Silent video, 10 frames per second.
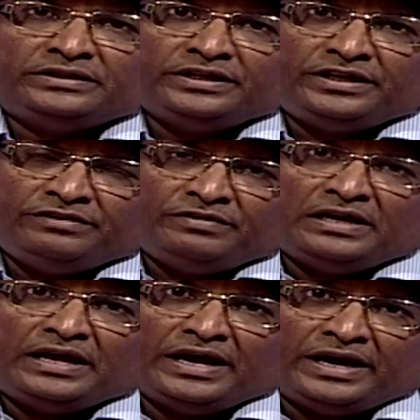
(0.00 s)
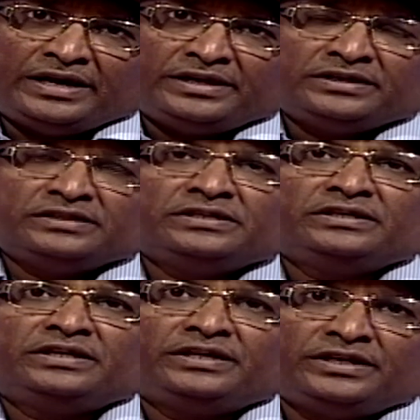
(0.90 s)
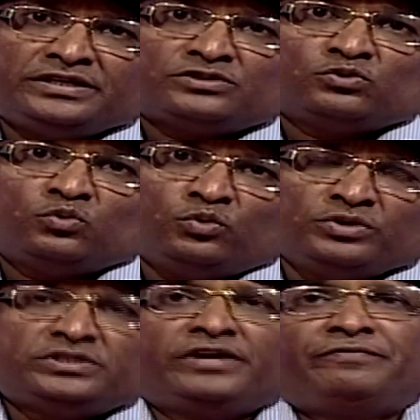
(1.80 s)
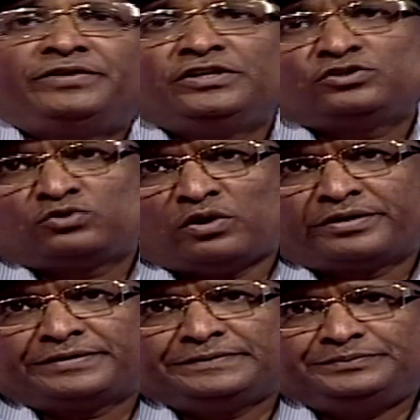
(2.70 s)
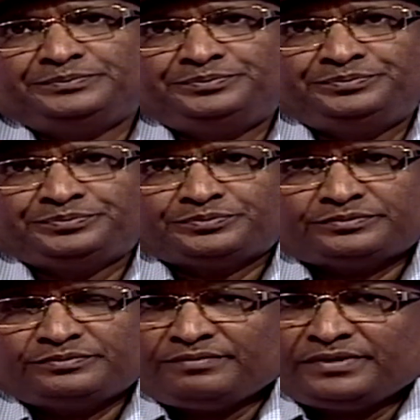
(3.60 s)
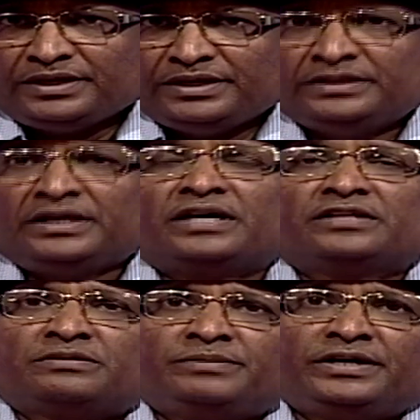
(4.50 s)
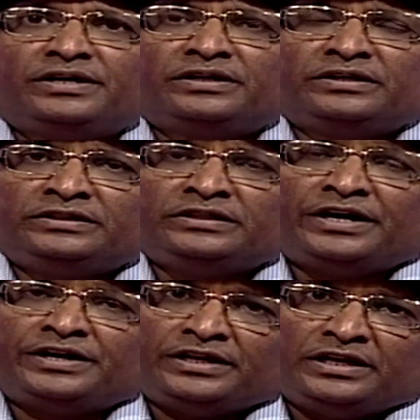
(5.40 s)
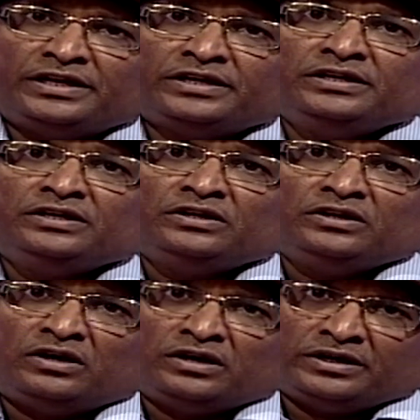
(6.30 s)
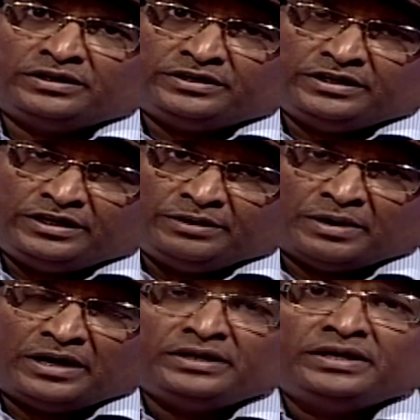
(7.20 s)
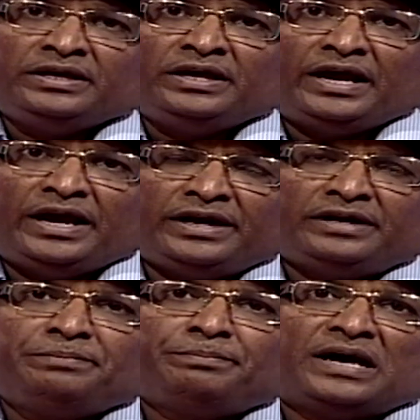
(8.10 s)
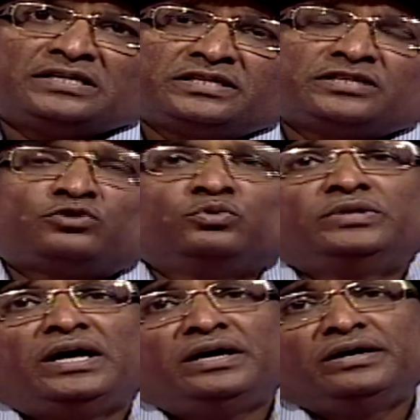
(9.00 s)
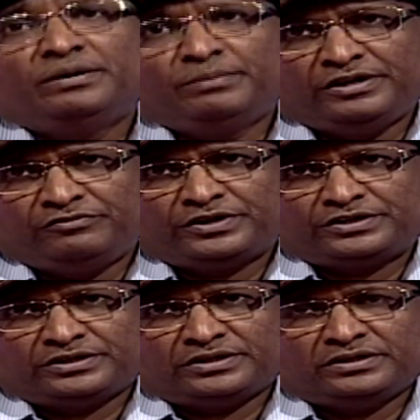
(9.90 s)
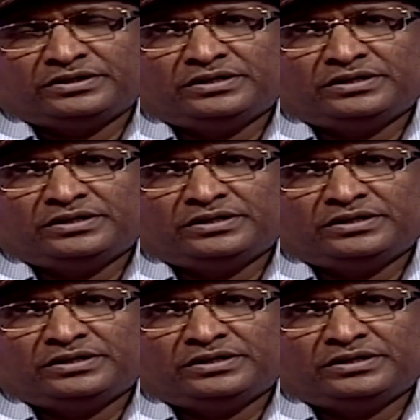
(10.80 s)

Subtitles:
he will add his own safety stock in the customer in the retailer demand and passes to the manufacturer.